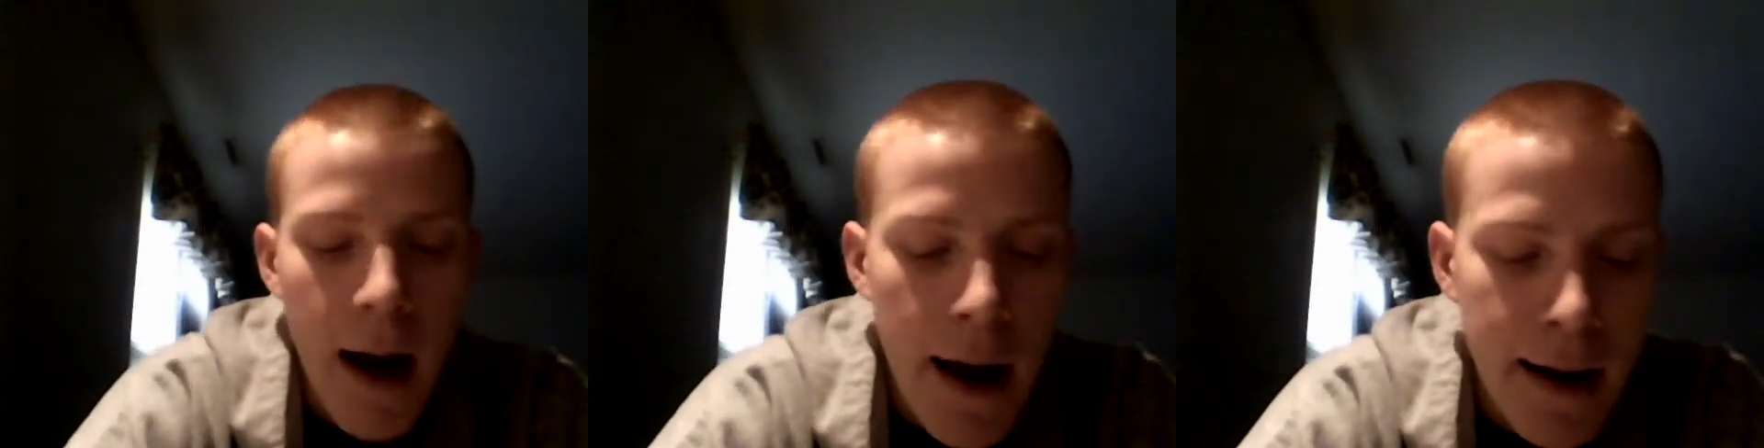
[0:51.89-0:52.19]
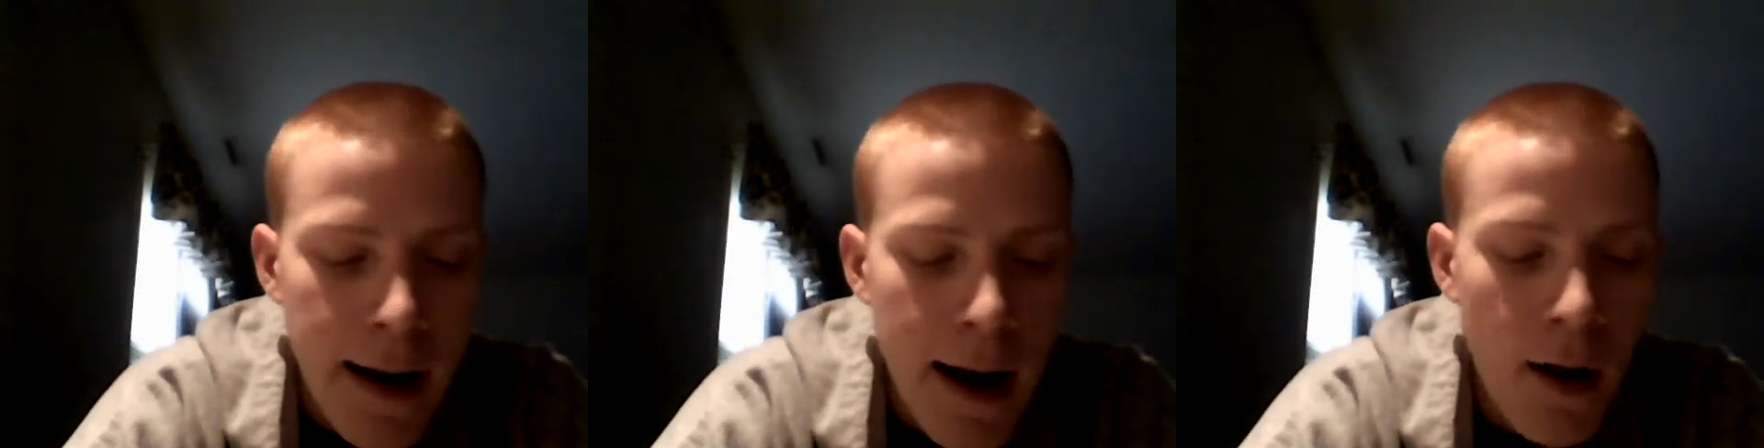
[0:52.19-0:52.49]
I
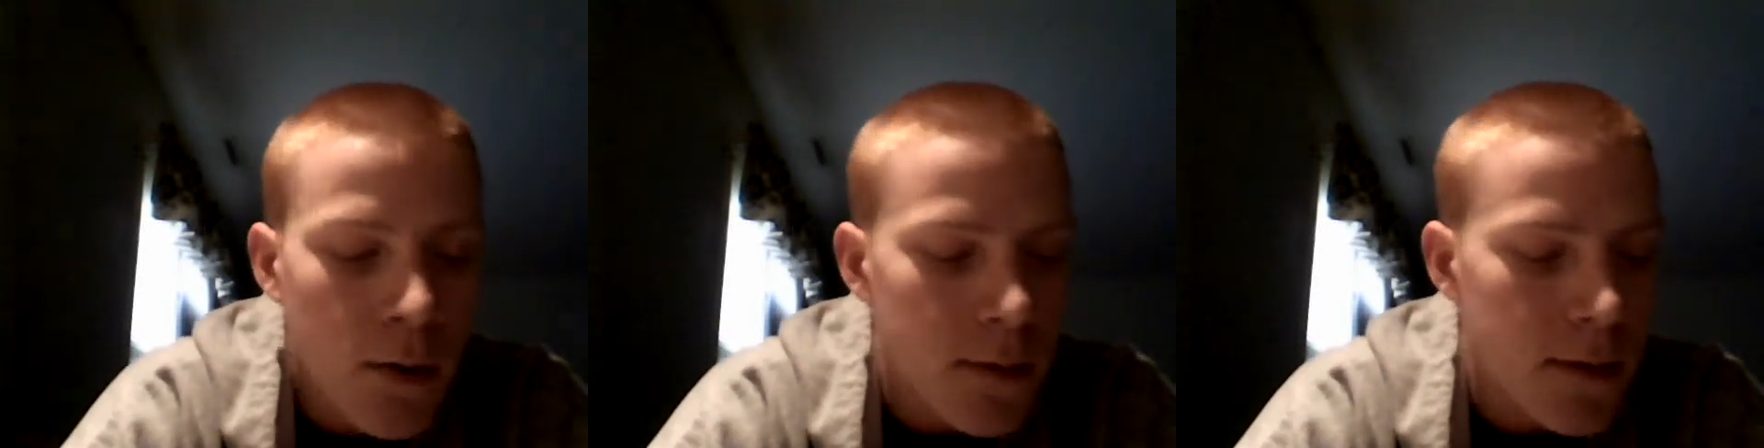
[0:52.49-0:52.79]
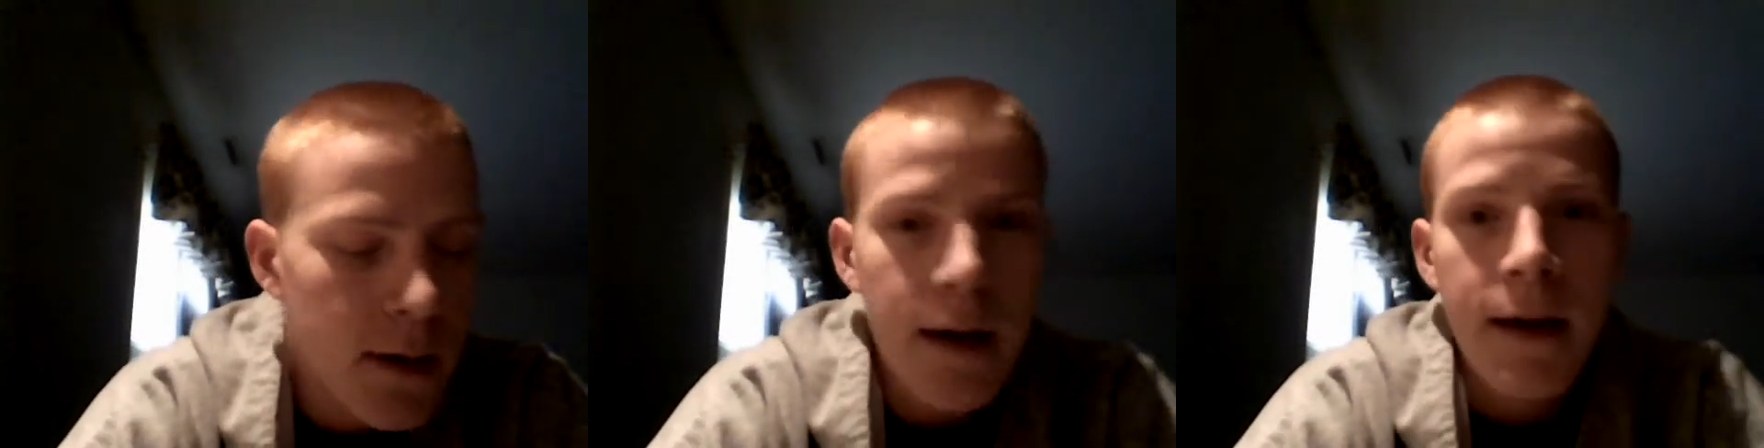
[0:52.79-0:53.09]
get
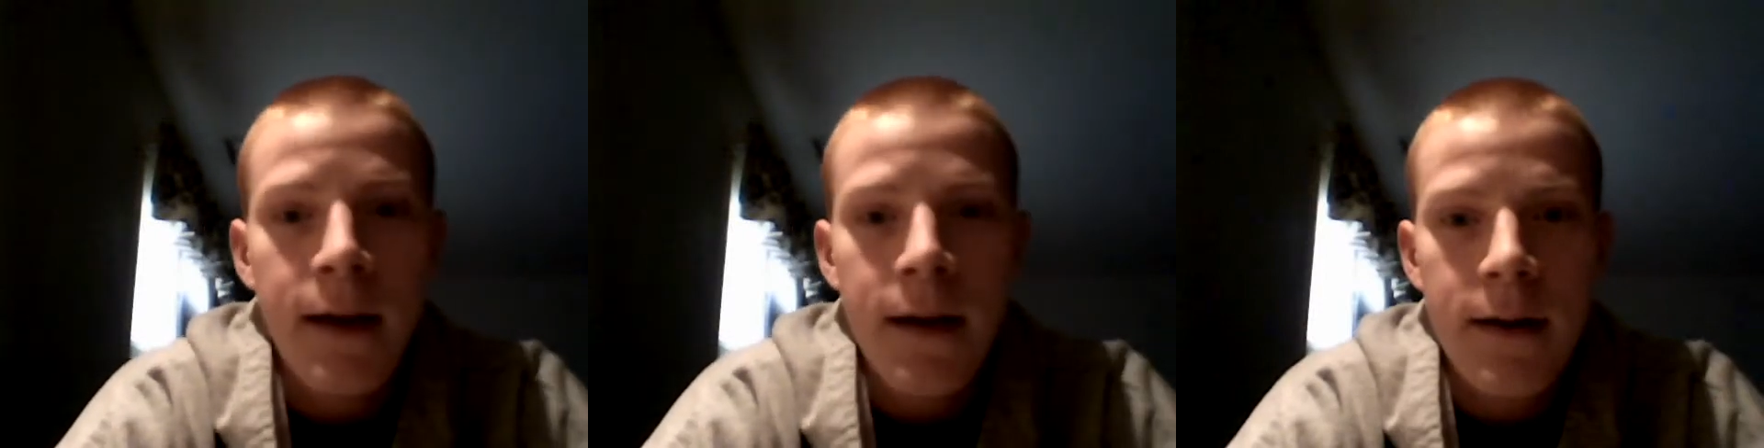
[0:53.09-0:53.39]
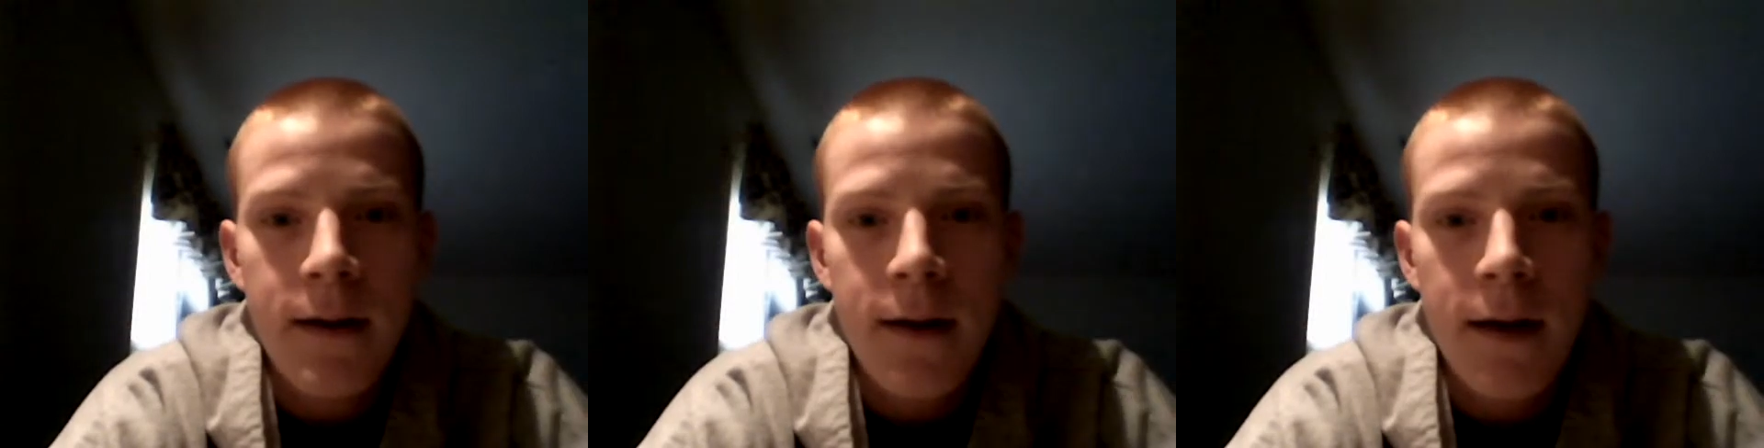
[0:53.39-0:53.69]
out, and I,
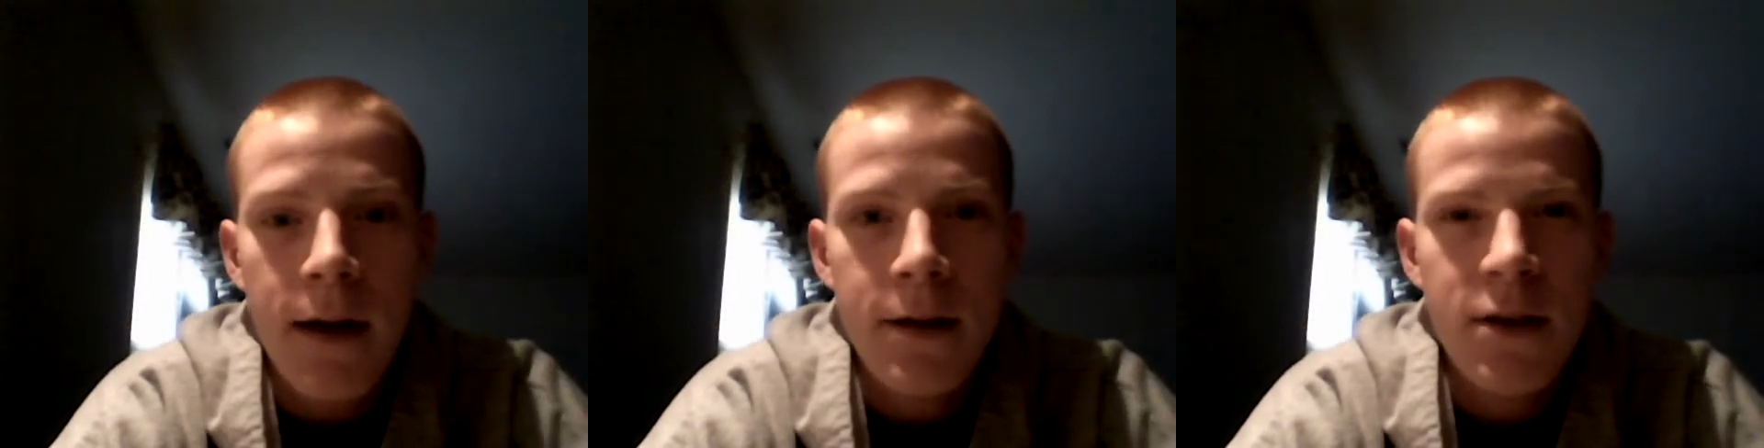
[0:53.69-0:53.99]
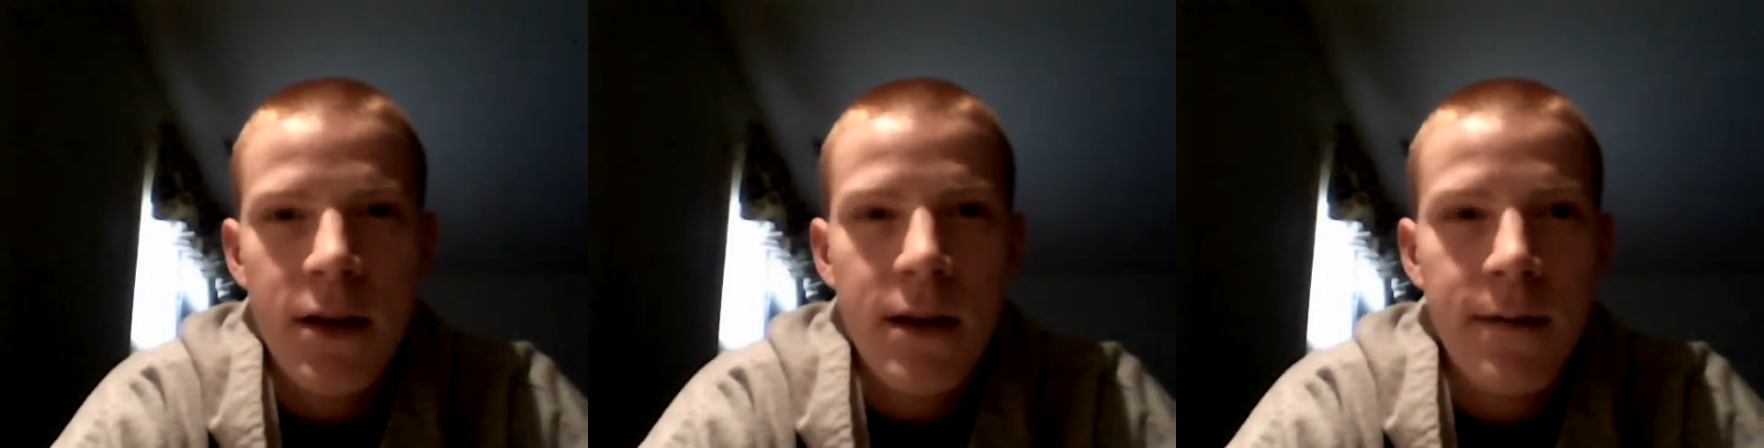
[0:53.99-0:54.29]
I
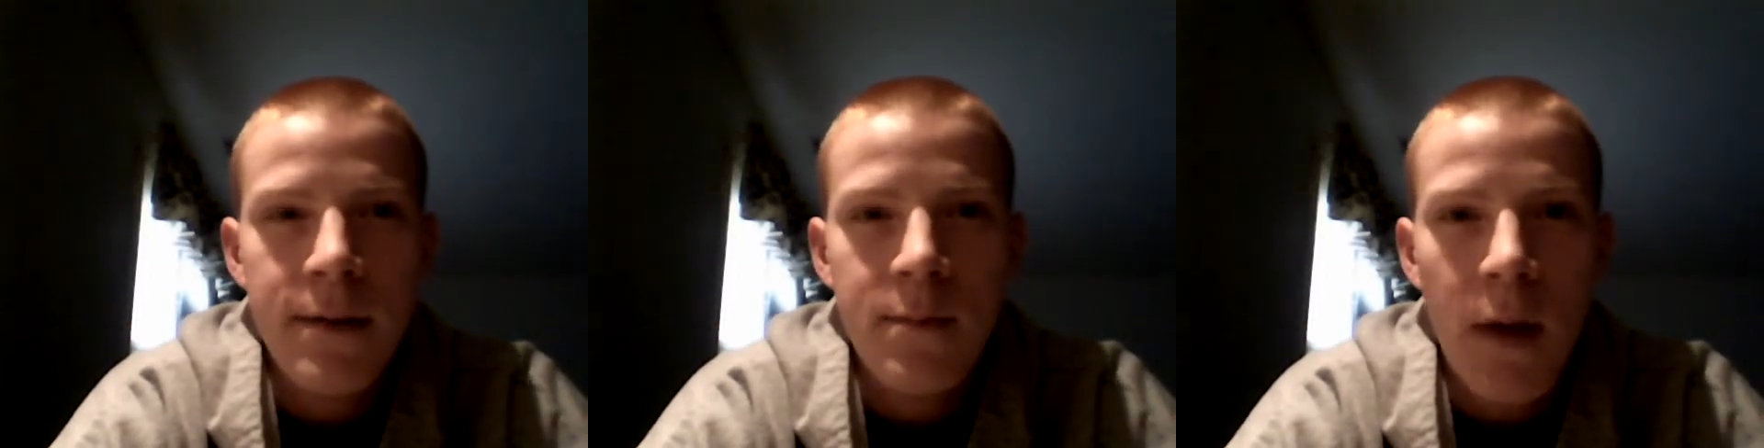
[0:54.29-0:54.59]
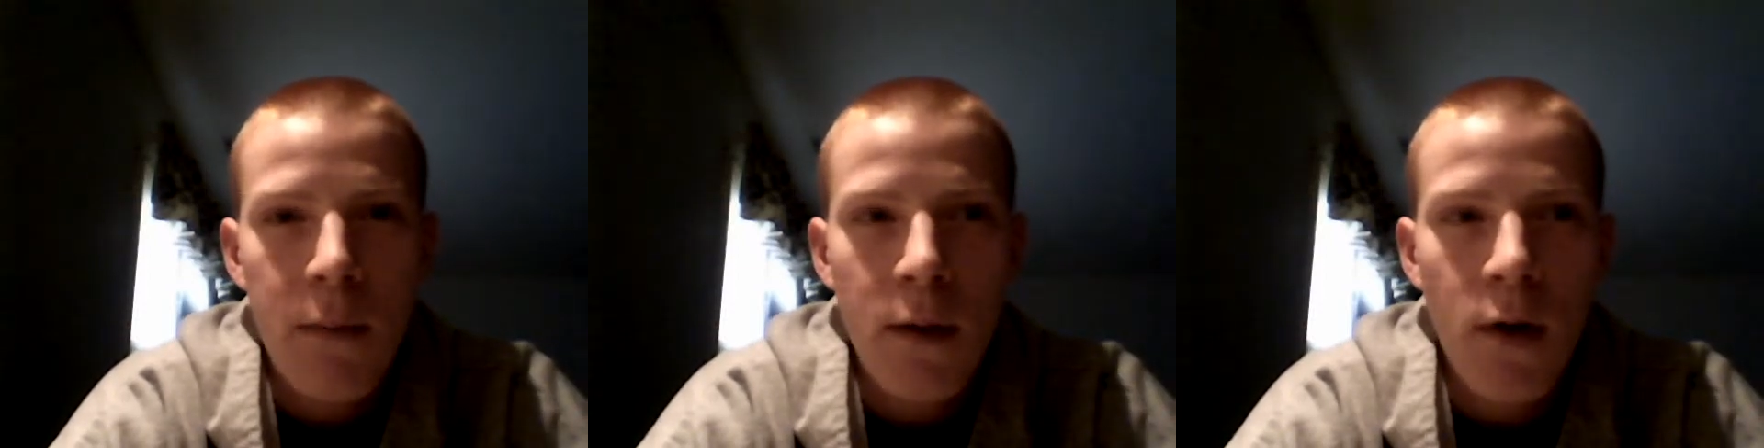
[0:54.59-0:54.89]
she doesn't even
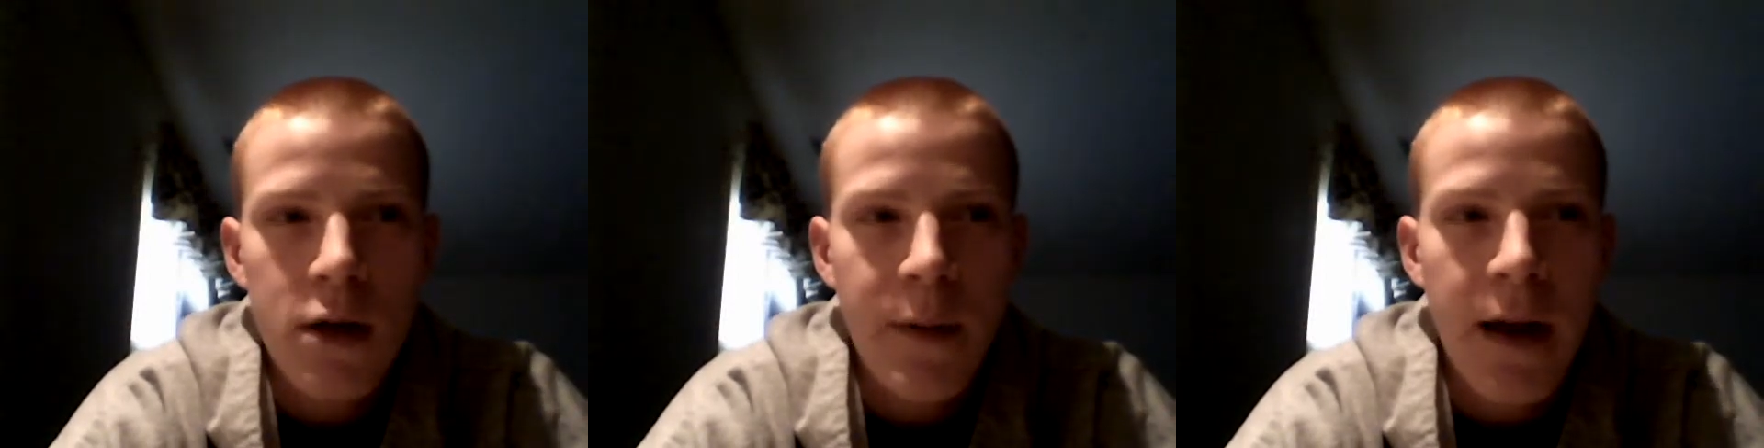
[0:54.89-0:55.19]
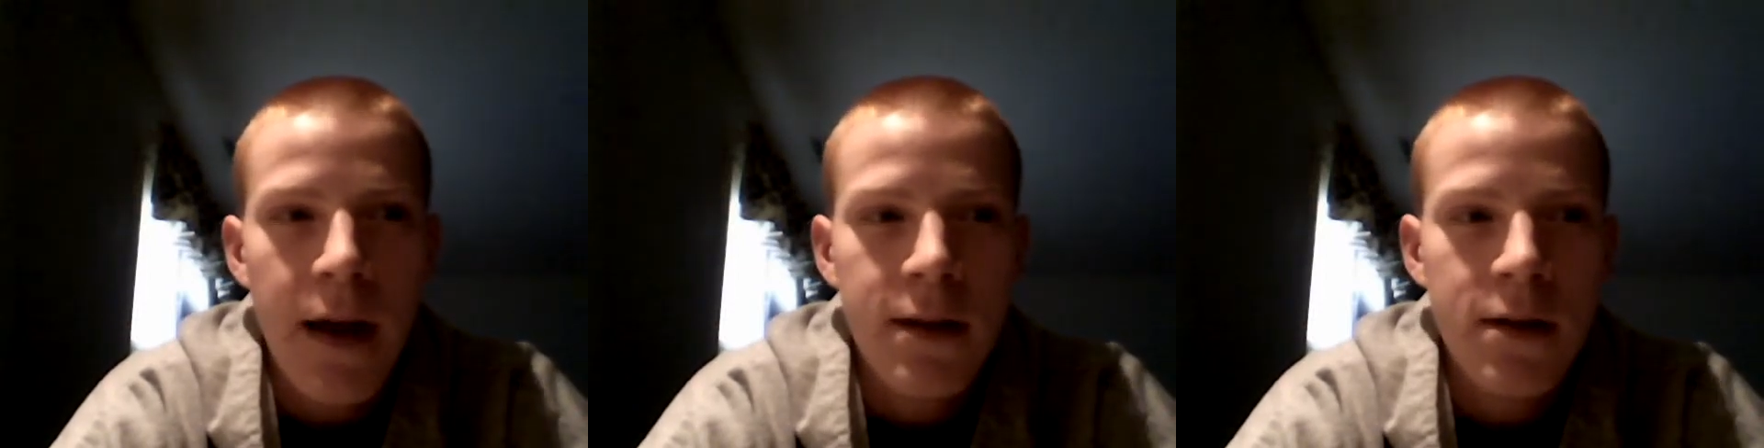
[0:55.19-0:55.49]
make me wash my
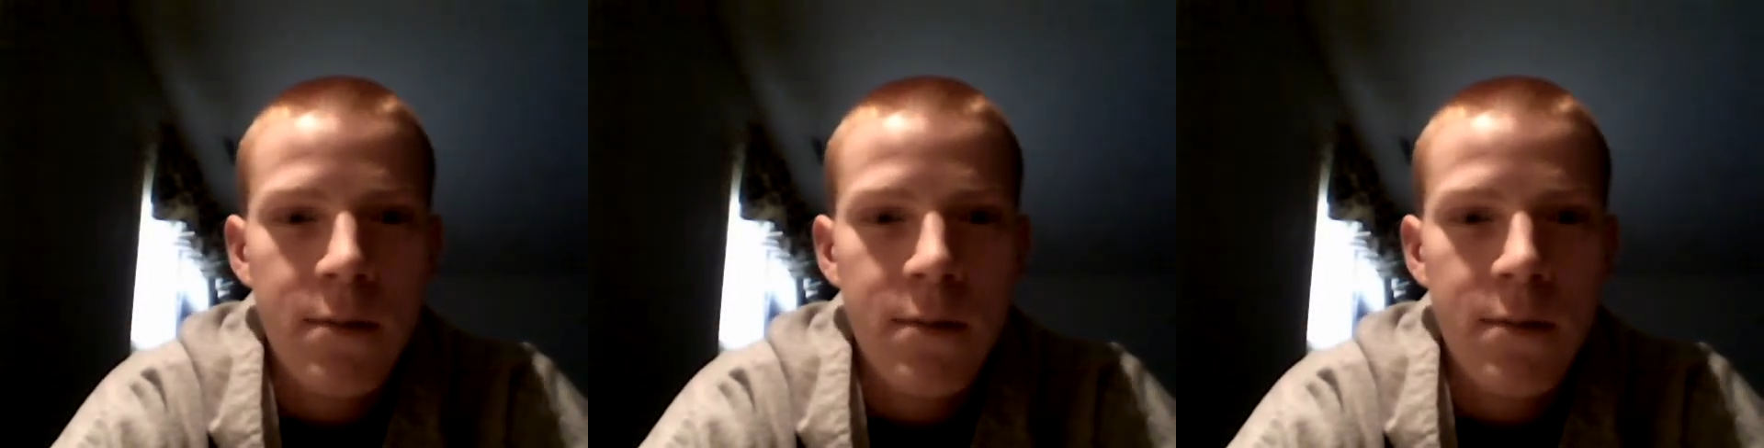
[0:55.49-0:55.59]
hands.